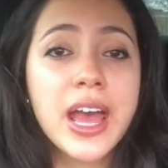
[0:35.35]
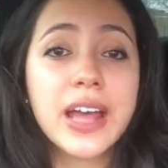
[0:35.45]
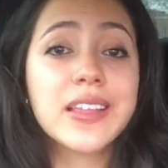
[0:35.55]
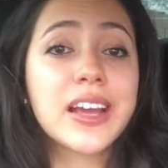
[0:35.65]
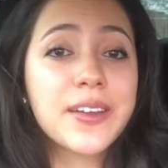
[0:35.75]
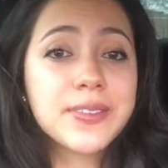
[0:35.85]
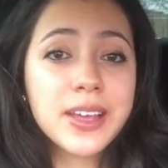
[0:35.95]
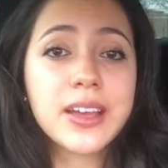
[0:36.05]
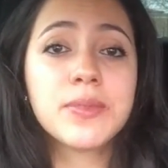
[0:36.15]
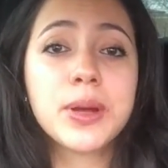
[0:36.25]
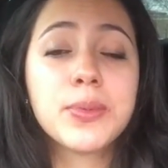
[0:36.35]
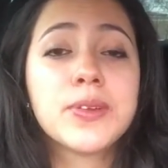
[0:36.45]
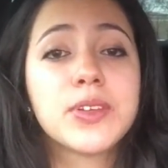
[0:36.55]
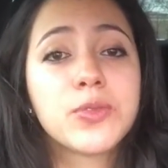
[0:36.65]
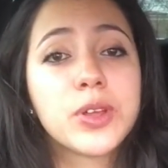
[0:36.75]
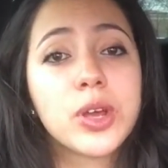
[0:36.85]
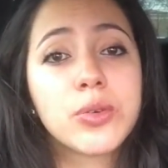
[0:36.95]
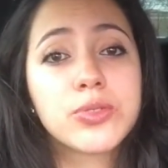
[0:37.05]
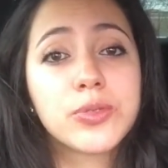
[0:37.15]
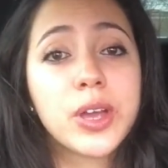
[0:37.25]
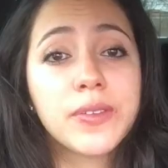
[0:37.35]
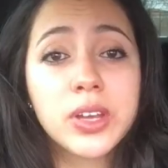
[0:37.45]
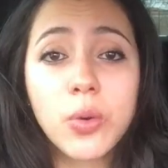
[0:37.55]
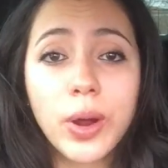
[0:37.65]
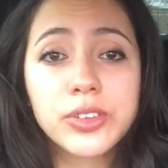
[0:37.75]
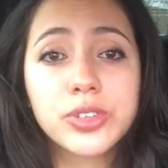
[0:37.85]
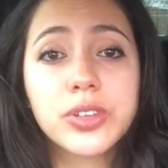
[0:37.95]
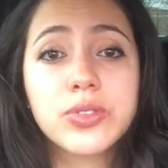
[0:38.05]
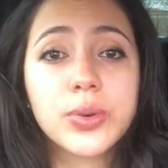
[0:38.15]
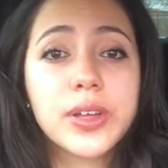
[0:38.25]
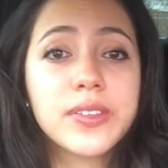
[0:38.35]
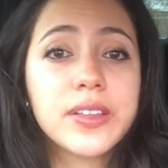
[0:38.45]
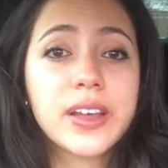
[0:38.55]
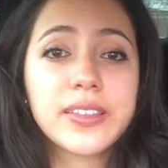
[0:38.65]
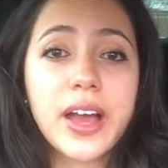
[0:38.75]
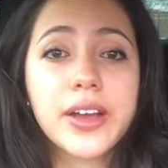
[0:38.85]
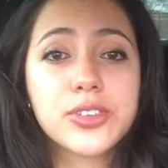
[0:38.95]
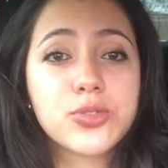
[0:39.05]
And like I said in my previous videos, if you have any questions or anything like that,